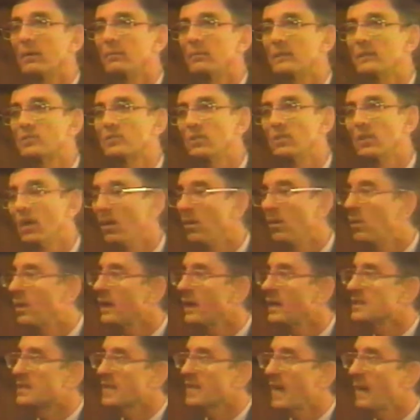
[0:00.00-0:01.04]
But you know
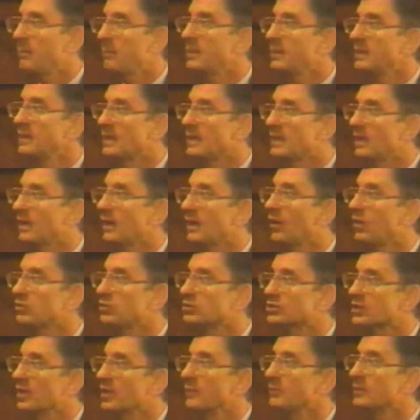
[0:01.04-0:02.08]
what has happened in little old
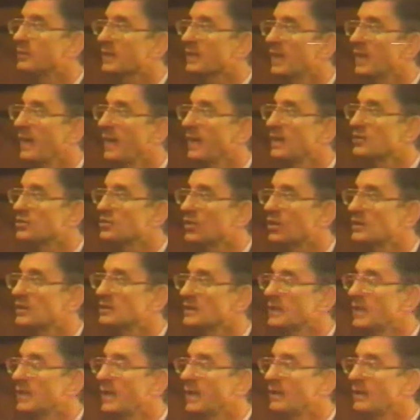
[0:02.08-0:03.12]
Sumter County,
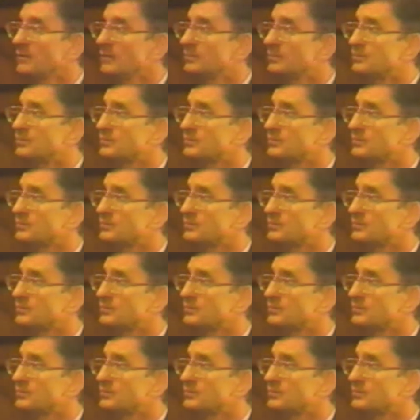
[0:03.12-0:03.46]
Georgia now?